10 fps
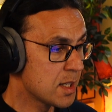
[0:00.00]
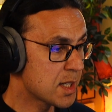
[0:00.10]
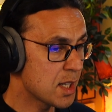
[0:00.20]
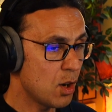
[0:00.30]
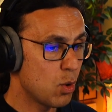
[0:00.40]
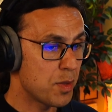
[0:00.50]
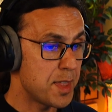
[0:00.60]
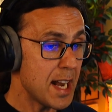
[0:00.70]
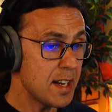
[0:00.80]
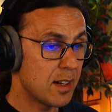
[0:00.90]
So
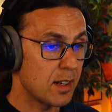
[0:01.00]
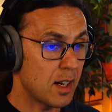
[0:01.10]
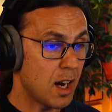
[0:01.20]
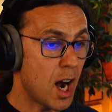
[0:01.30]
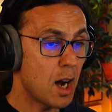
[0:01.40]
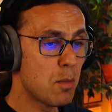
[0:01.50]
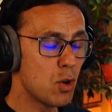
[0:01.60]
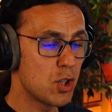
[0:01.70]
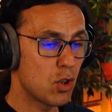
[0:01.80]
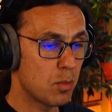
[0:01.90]
then
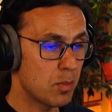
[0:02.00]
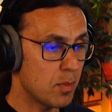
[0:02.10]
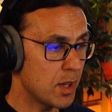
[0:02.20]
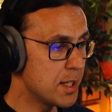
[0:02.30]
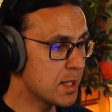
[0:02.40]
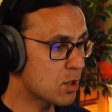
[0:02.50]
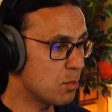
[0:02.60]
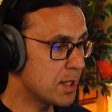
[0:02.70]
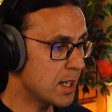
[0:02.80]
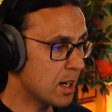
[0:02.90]
Harmonium, an
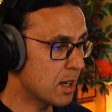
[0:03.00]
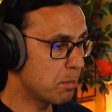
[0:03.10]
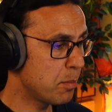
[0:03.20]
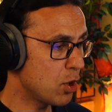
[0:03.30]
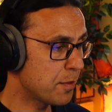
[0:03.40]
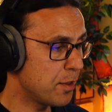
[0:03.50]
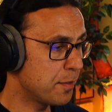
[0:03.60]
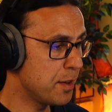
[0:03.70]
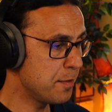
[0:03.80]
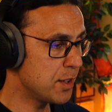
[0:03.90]
instrument that I bought for
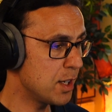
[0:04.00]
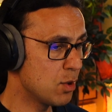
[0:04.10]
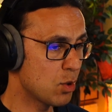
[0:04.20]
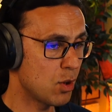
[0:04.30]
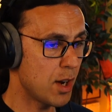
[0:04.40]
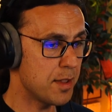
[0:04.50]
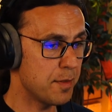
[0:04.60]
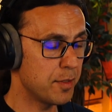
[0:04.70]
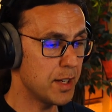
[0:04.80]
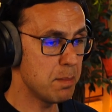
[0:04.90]
€50 at the
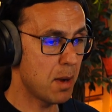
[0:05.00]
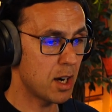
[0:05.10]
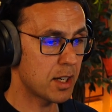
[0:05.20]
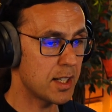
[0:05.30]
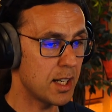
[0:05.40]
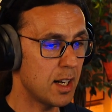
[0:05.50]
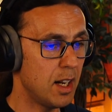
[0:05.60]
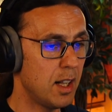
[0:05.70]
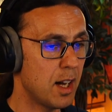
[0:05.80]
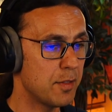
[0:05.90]
flea market, and I
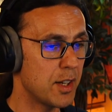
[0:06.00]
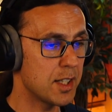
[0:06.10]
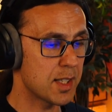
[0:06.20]
love it.